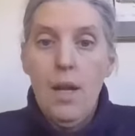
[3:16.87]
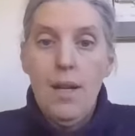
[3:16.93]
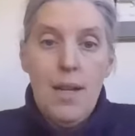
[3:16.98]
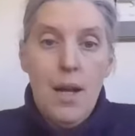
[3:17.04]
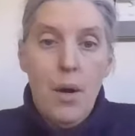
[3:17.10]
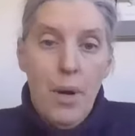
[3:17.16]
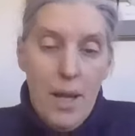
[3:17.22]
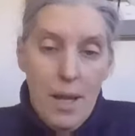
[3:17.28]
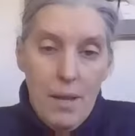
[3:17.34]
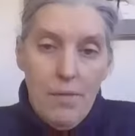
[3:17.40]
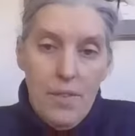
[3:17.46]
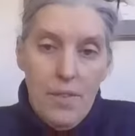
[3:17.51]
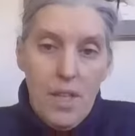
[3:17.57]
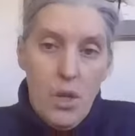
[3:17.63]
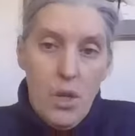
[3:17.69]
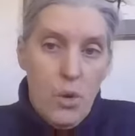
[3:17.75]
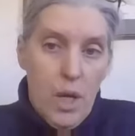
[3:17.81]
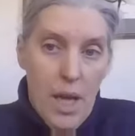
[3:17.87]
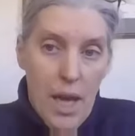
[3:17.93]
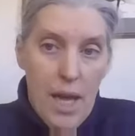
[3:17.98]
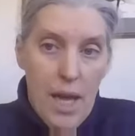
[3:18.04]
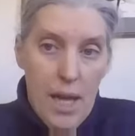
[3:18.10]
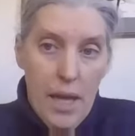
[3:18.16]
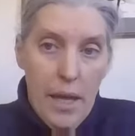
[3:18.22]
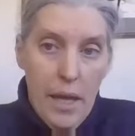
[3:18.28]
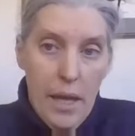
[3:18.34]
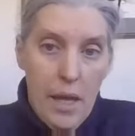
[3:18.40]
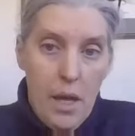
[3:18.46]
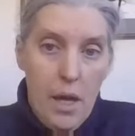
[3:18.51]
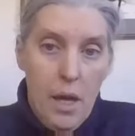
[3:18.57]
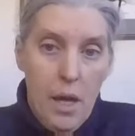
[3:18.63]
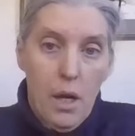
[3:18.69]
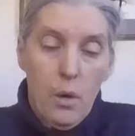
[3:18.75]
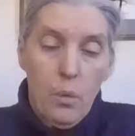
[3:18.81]
Now, if the UK
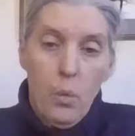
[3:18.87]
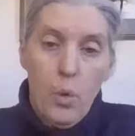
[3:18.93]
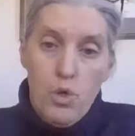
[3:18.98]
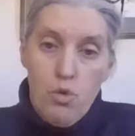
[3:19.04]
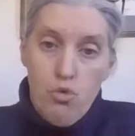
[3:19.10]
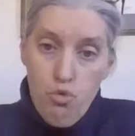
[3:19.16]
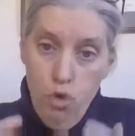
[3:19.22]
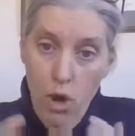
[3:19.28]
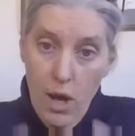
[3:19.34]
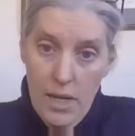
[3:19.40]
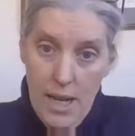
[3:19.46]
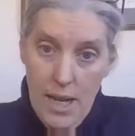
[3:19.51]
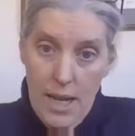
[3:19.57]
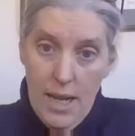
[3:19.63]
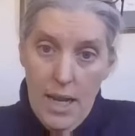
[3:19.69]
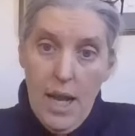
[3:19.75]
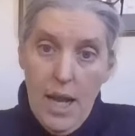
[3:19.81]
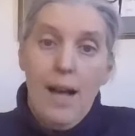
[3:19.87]
was running